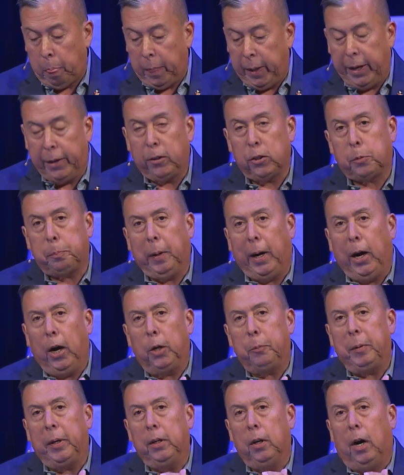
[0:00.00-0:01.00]
It
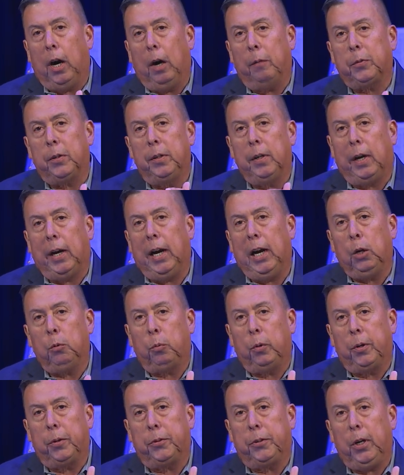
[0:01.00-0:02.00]
inspired me, and often I
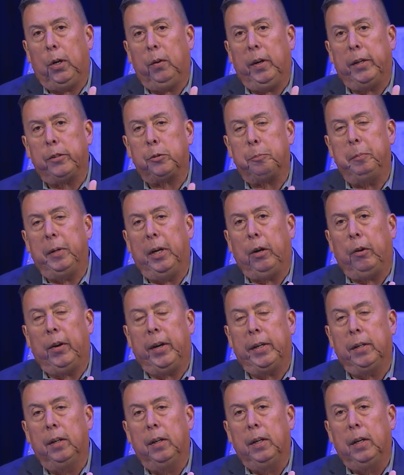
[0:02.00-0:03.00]
would do as
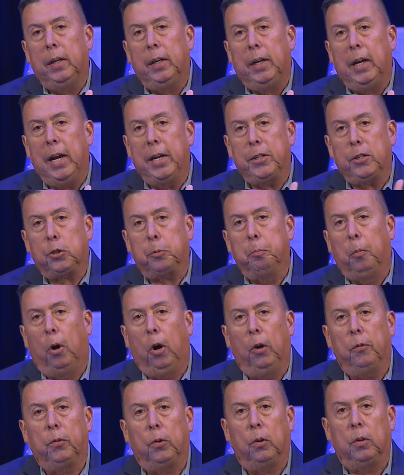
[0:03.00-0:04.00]
Mary and just
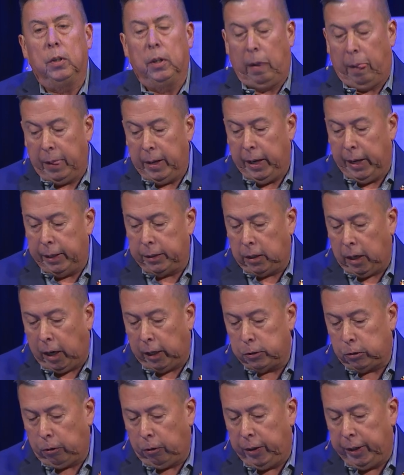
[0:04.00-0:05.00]
marvel at
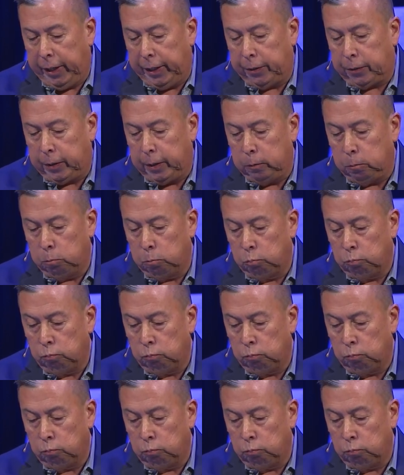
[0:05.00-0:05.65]
God's creation.